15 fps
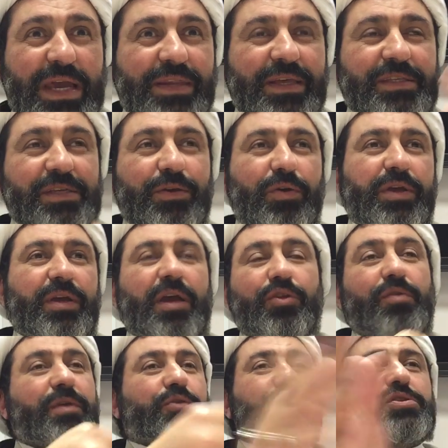cannot say okay i
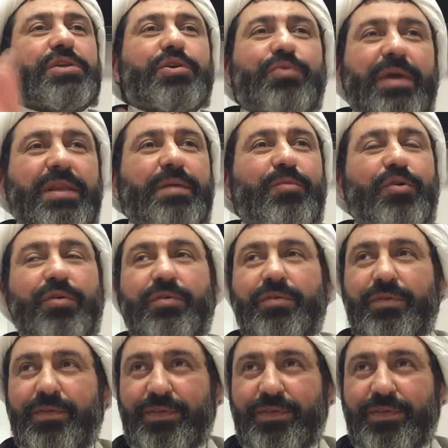don't want to see you anymore